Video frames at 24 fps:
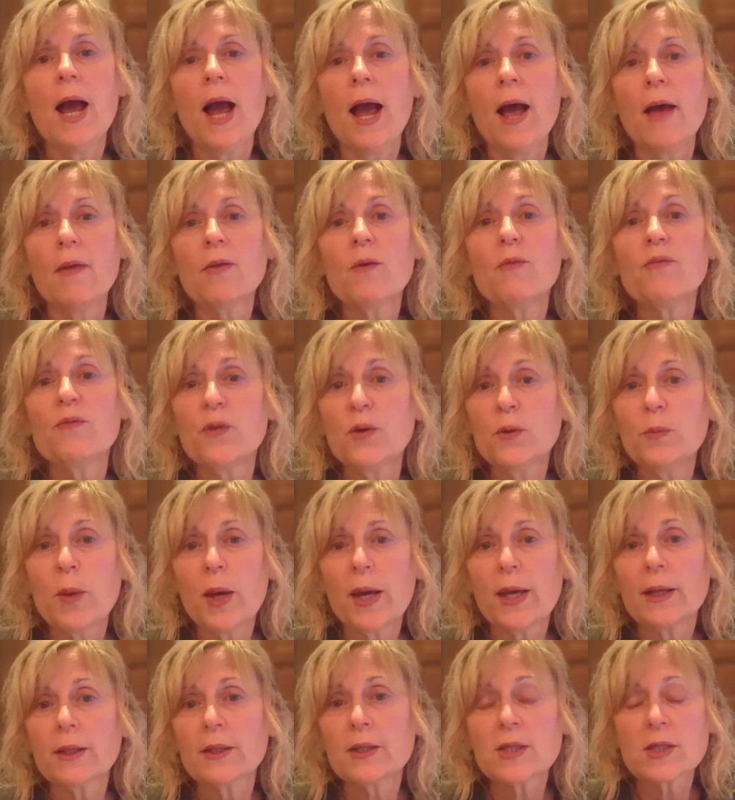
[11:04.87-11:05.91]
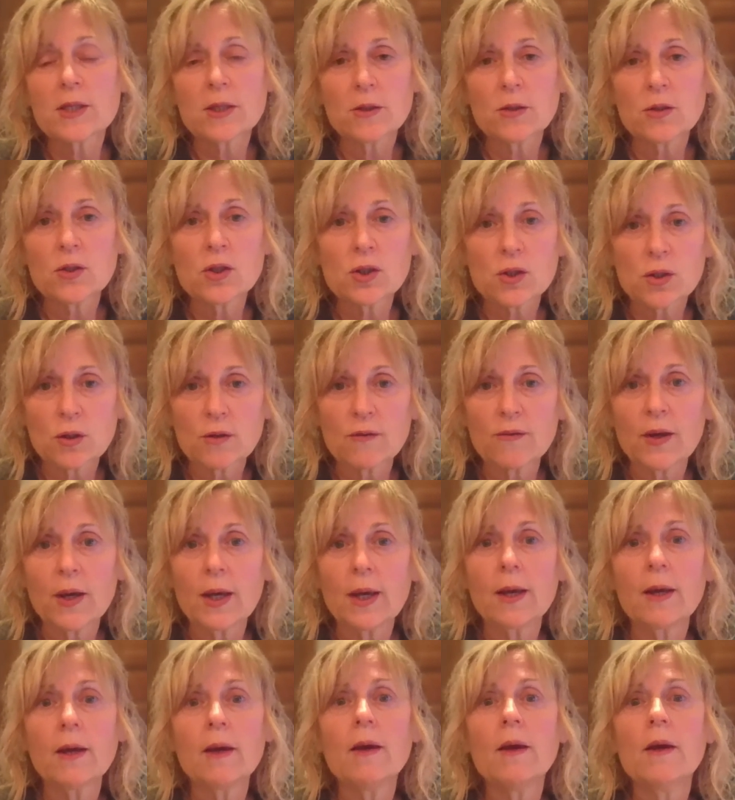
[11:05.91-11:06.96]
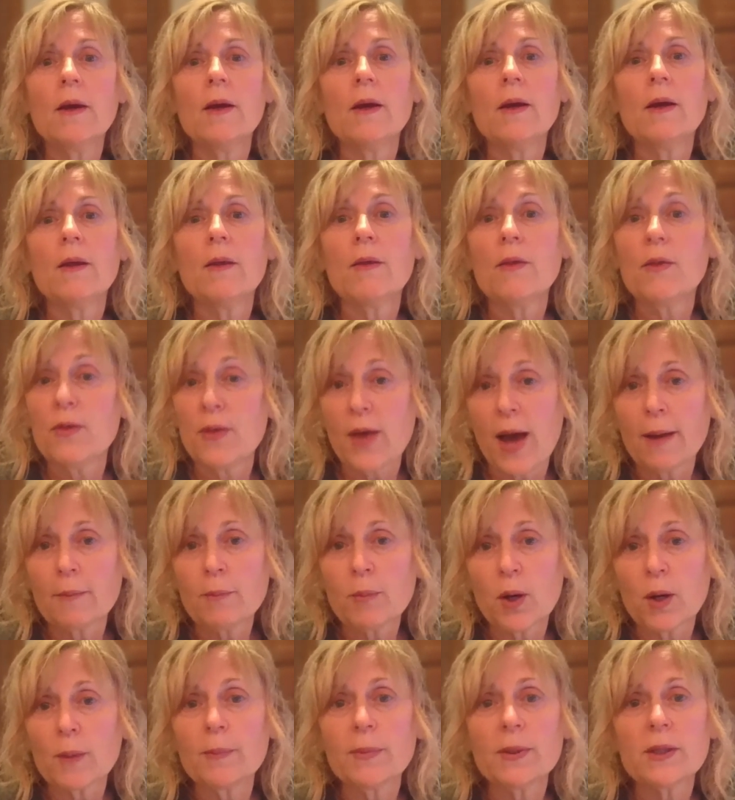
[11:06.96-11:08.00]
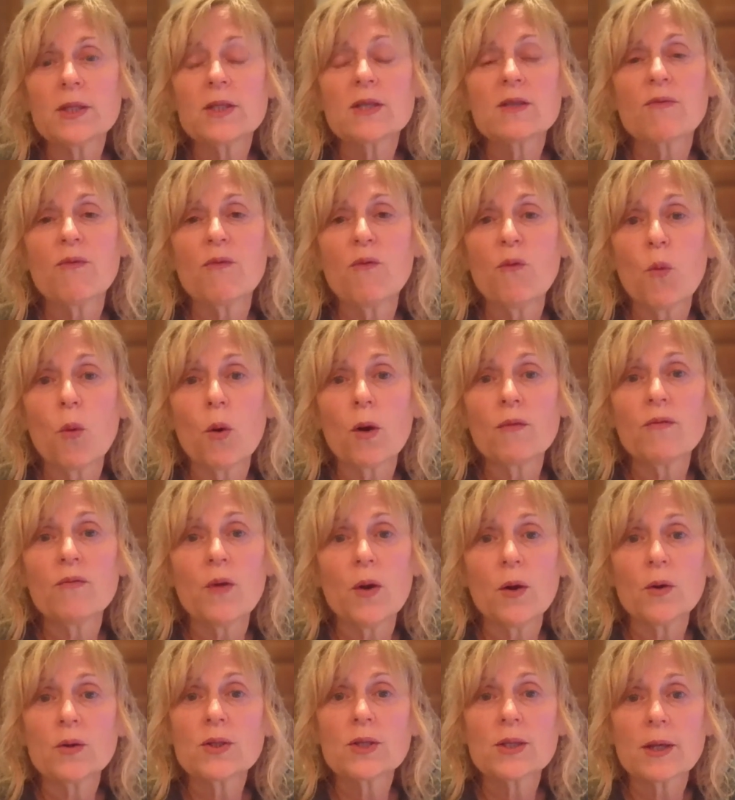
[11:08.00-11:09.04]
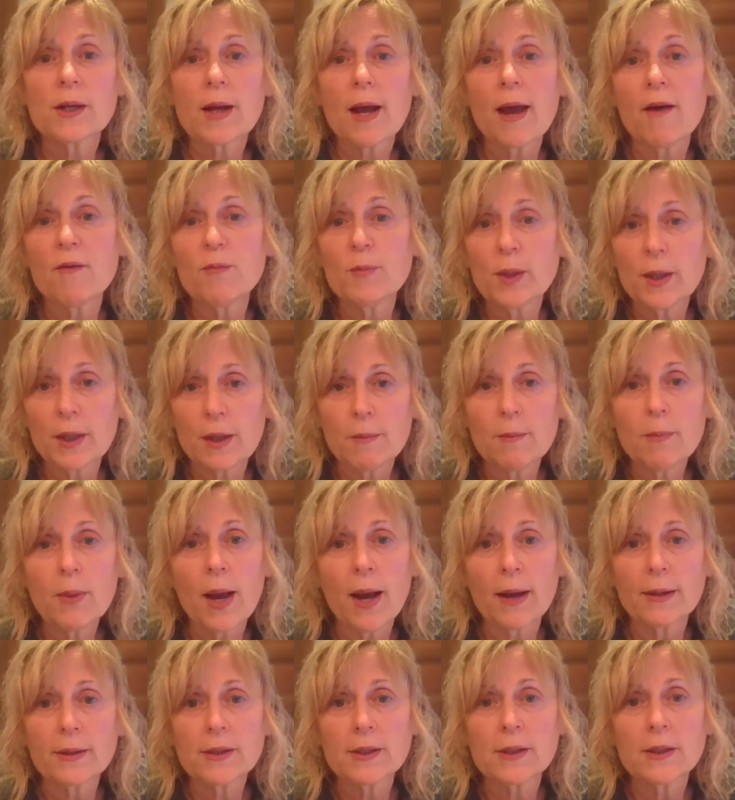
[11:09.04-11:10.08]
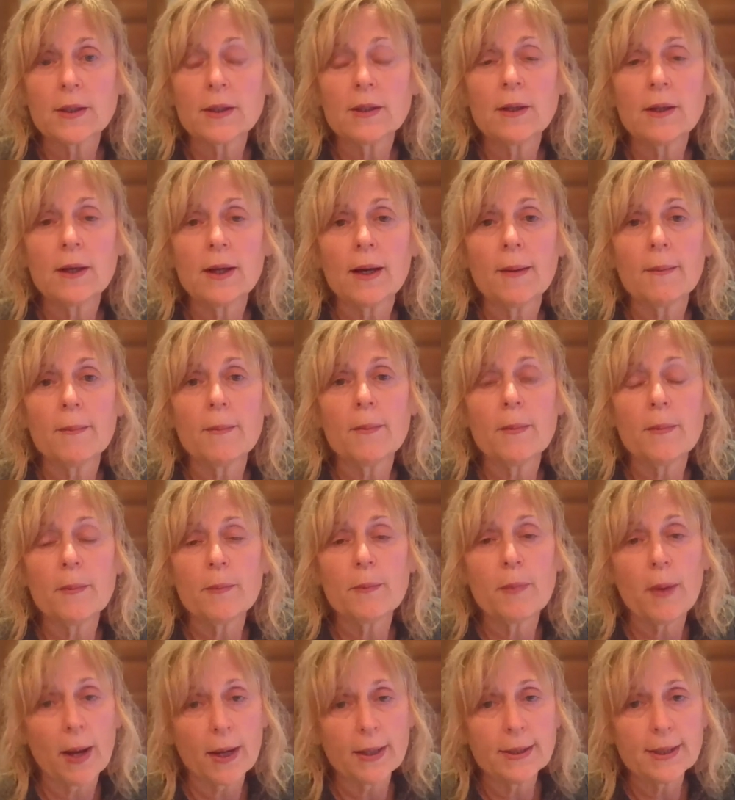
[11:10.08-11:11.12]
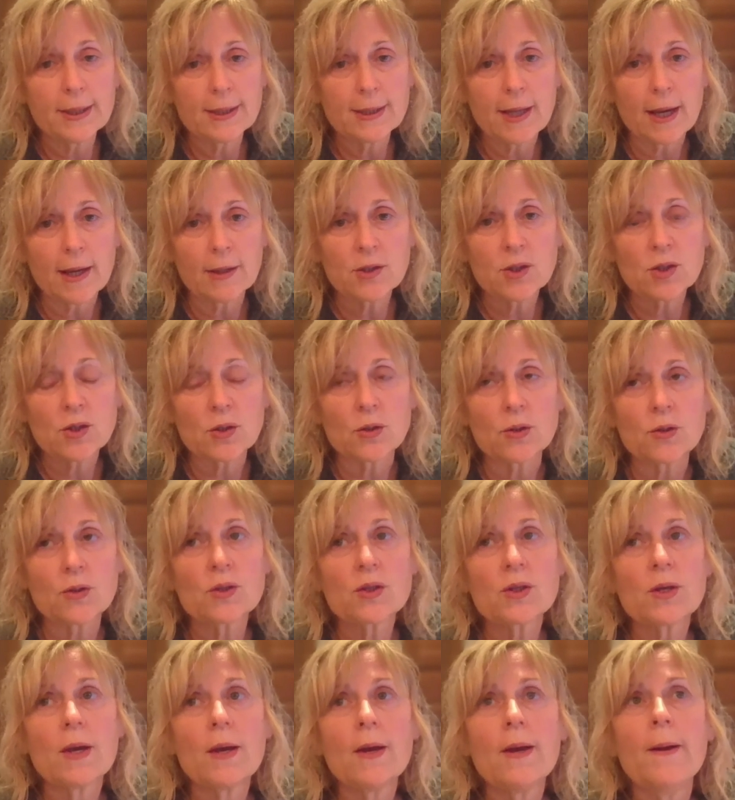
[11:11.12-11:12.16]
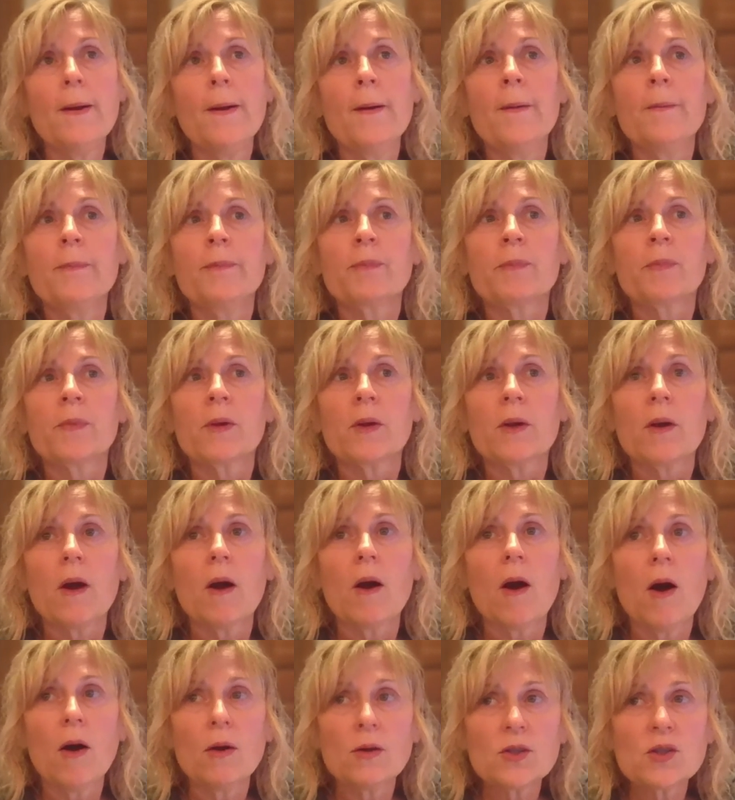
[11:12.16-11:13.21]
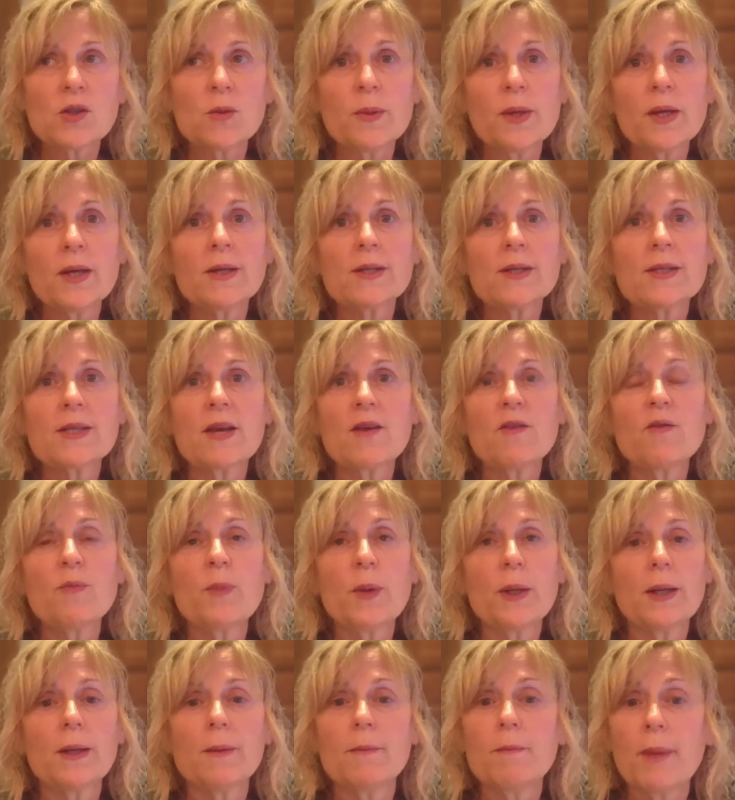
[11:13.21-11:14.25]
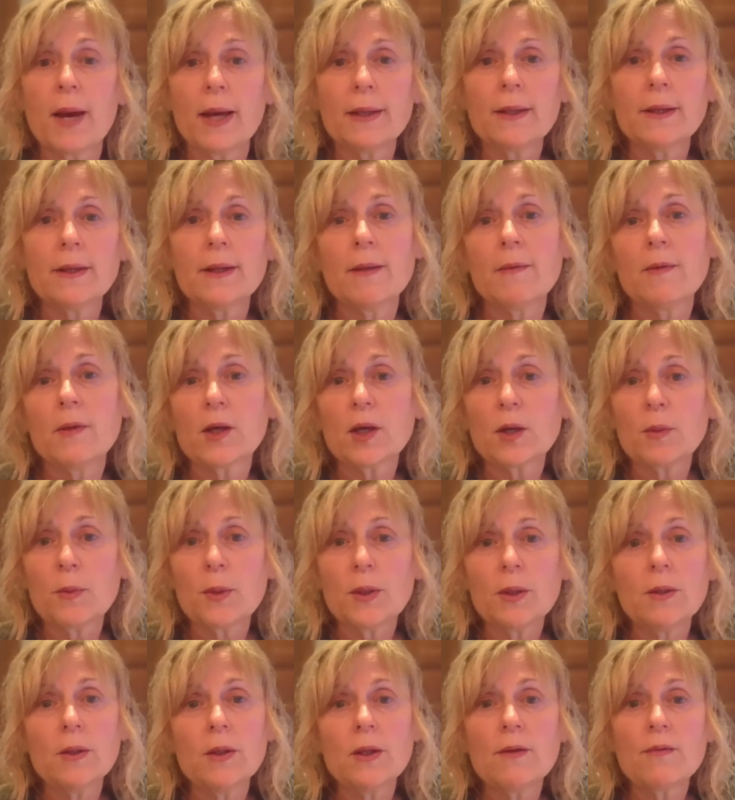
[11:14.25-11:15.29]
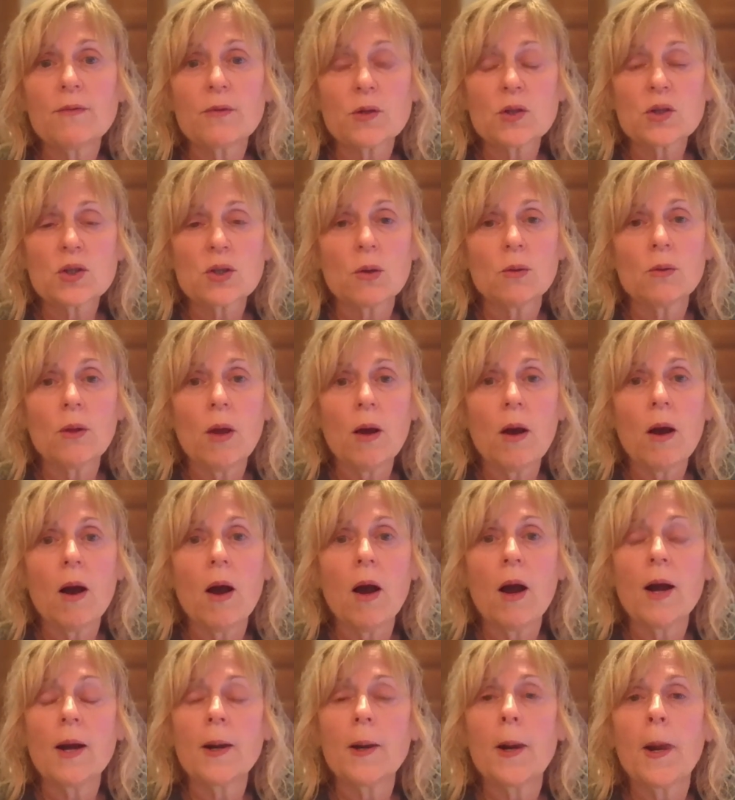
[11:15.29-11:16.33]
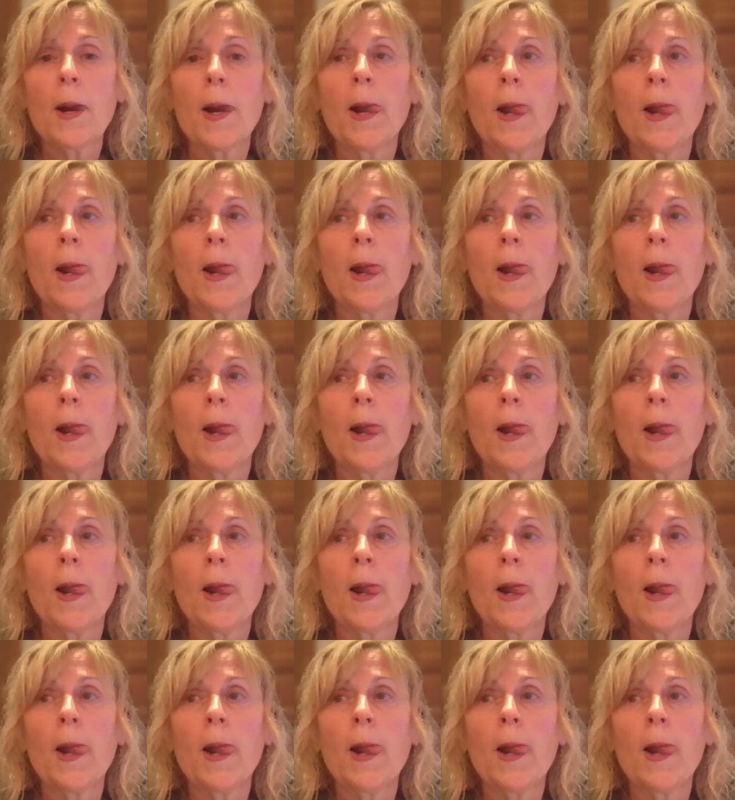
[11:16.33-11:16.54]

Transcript: And the food bank is still serving that purpose for folks that have been impacted um, by disasters also because they've been embedded in the community for so long,